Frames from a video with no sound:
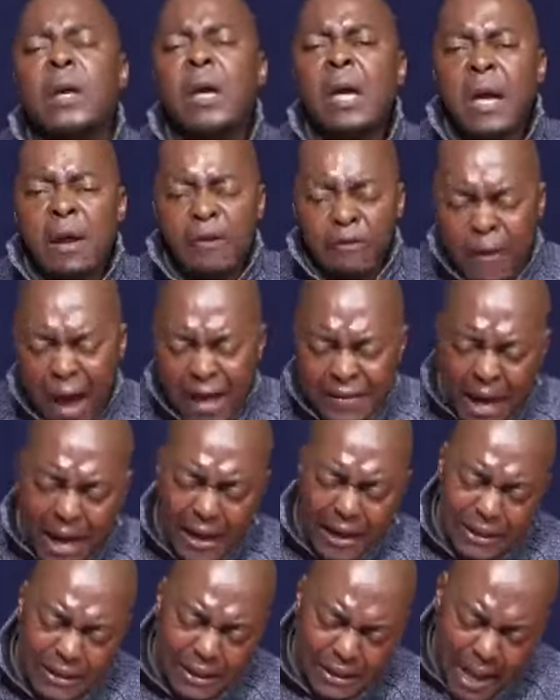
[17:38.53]
Father,
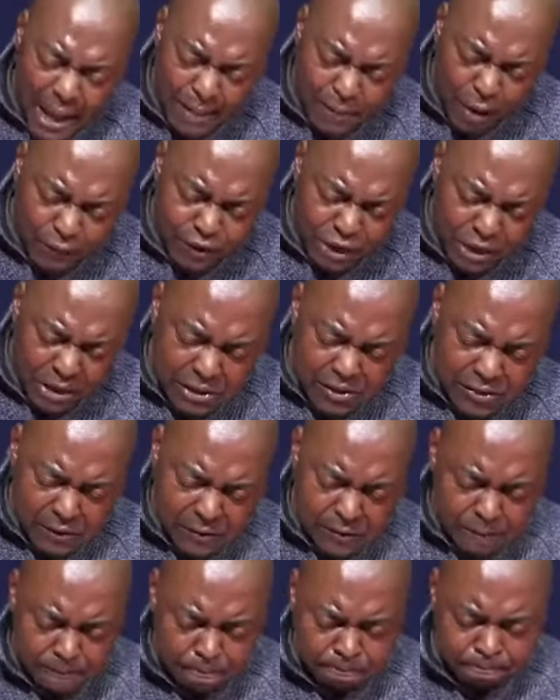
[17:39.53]
in the name of
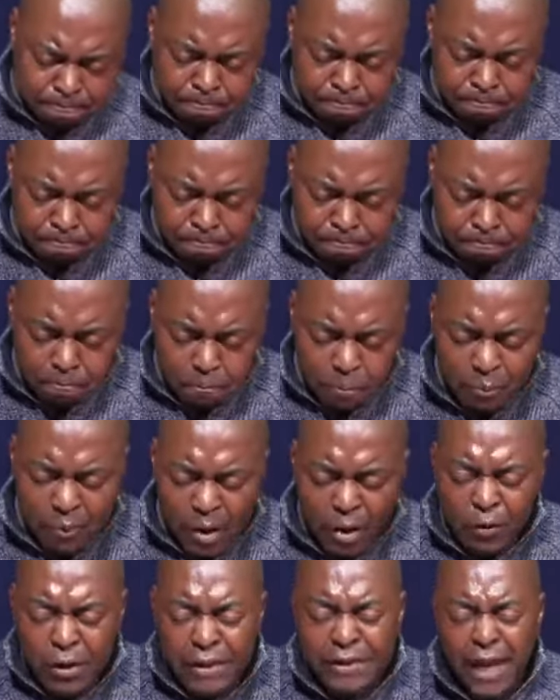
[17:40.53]
Jesus,
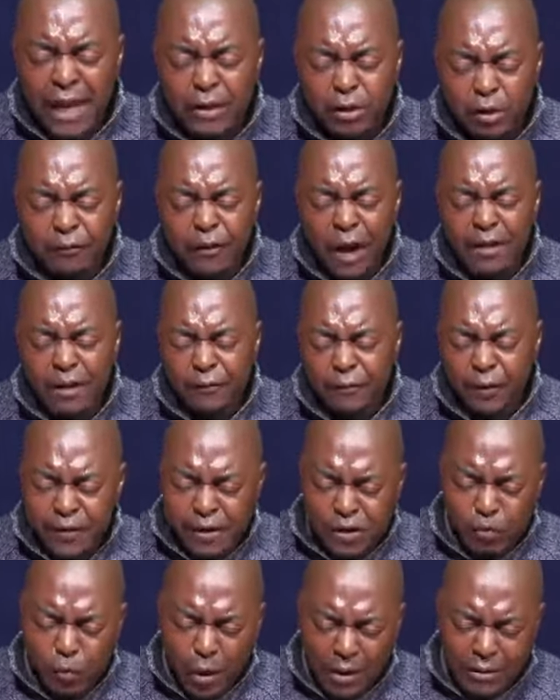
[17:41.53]
we thank you, Father, for
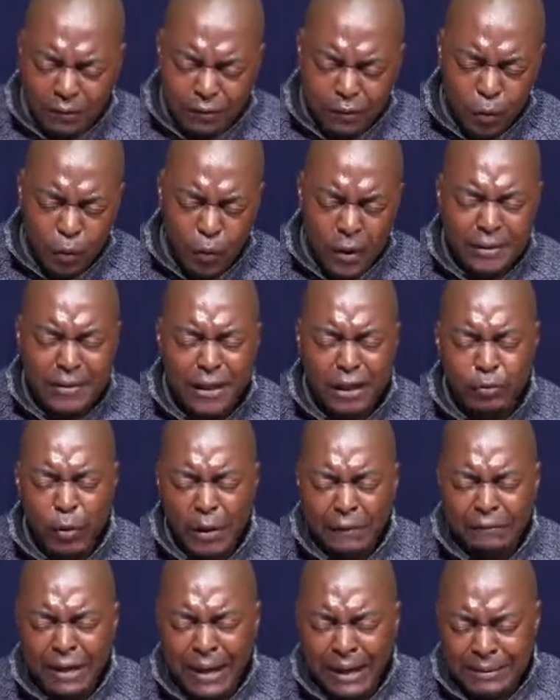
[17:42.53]
this wonderful week that
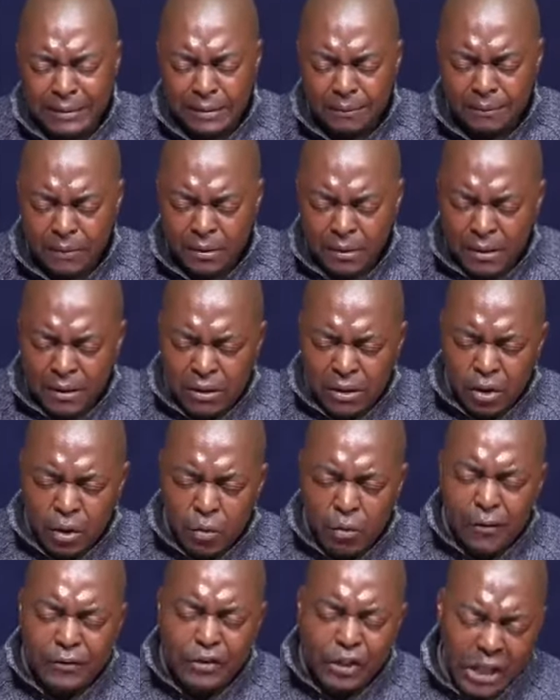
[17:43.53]
we've had.
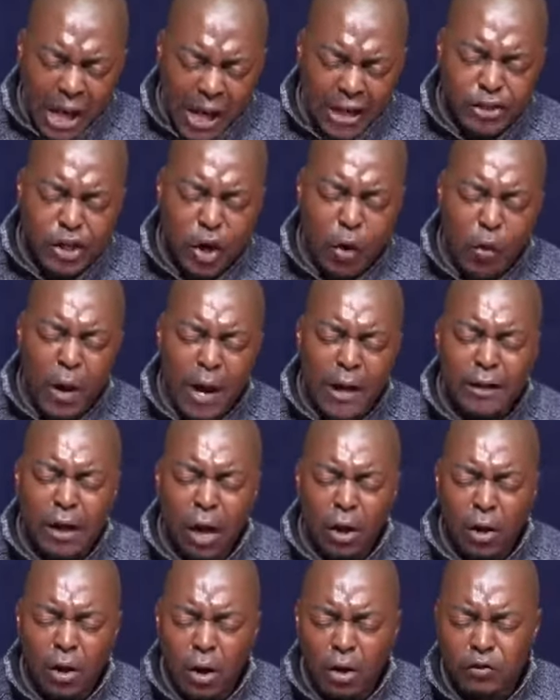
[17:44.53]
We've shared your word, oh
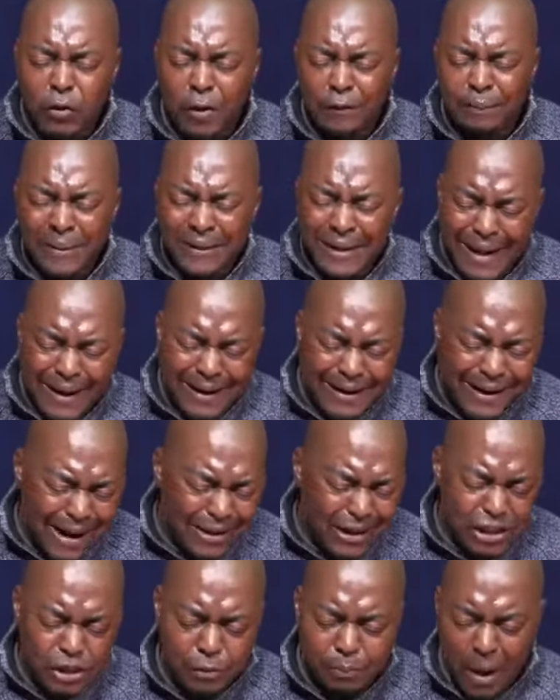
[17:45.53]
Lord. We've been
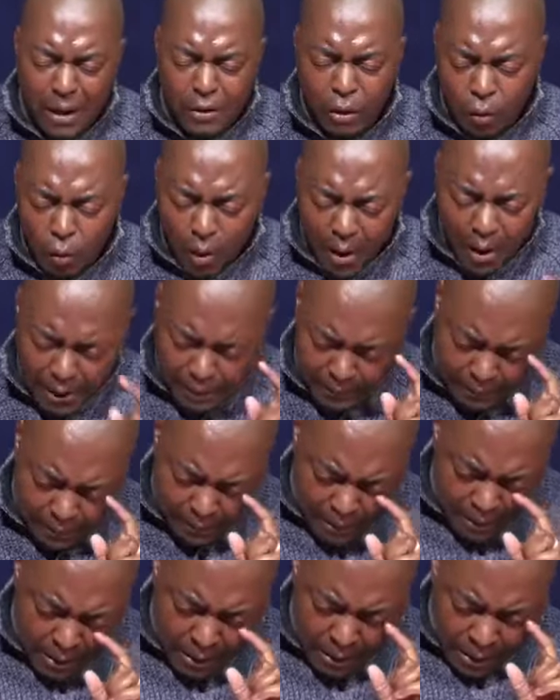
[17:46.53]
encouraged by your word.
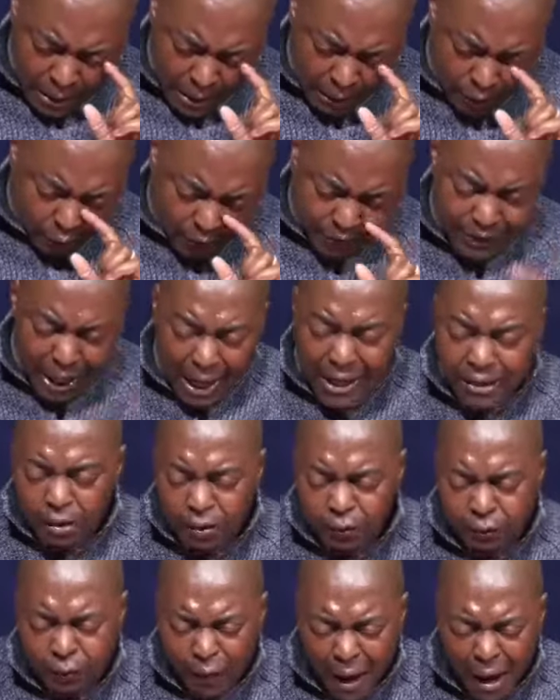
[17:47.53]
And we thank you,
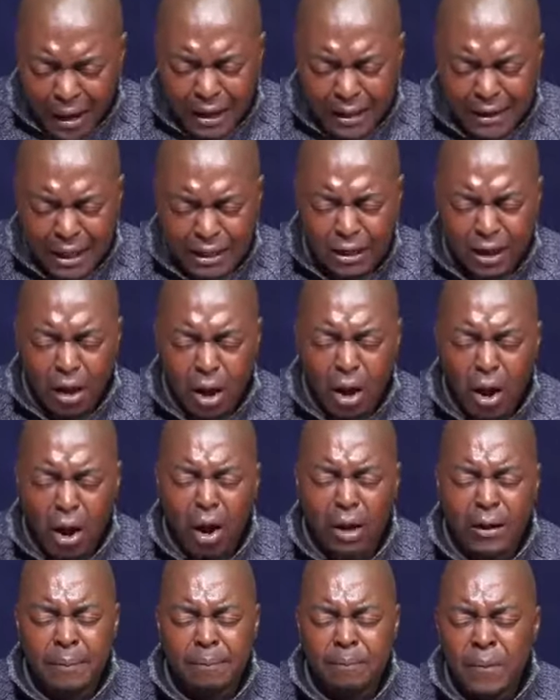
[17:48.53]
Father, that,
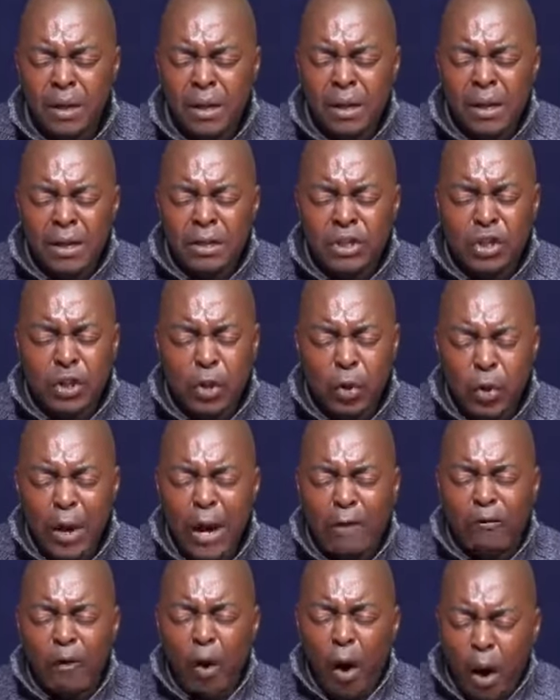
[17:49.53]
Lord, you
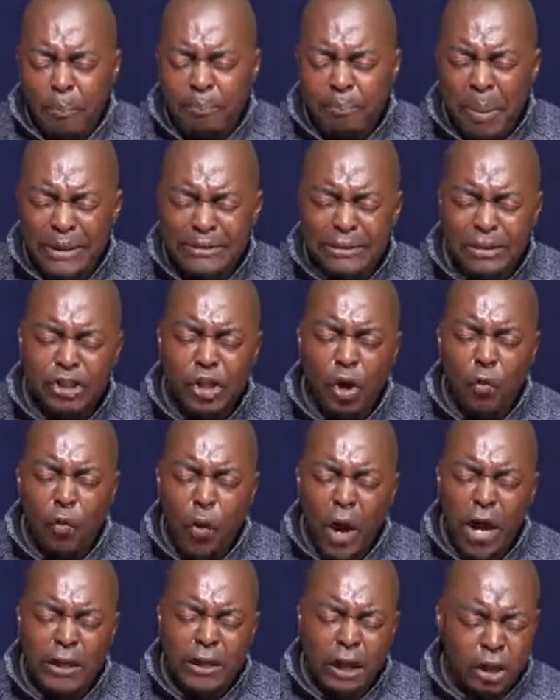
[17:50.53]
have opened your
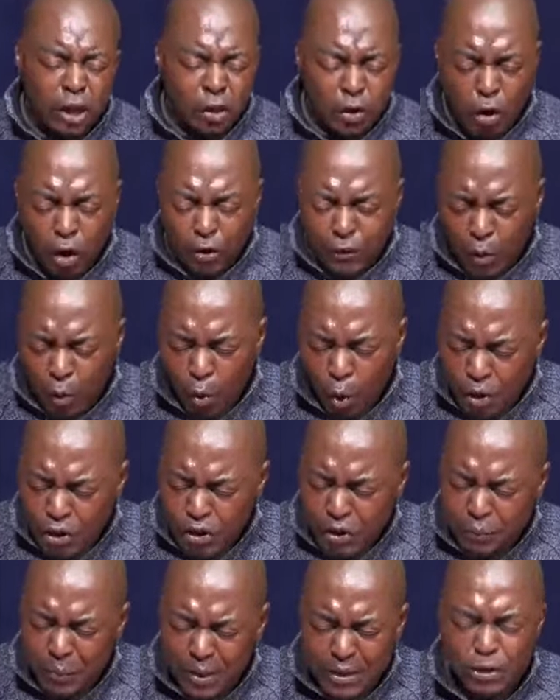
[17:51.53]
word through God the Holy
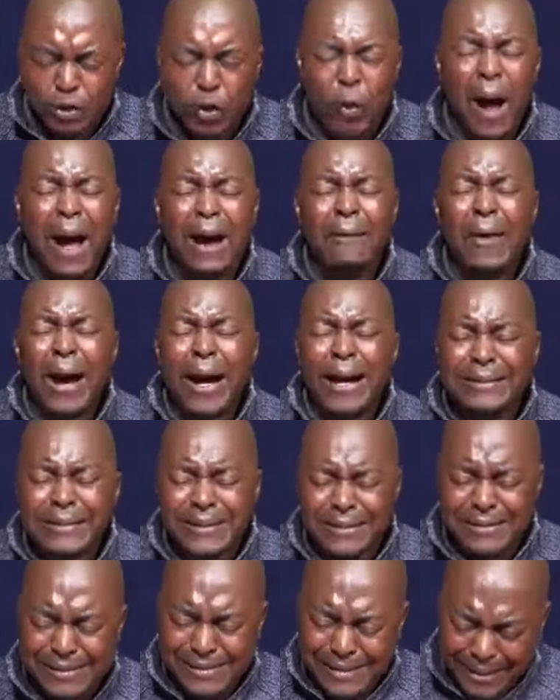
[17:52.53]
Spirit to our
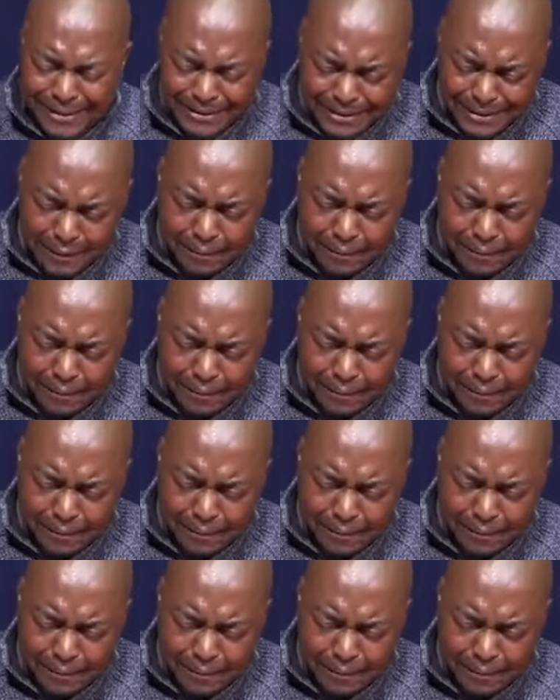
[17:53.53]
understanding.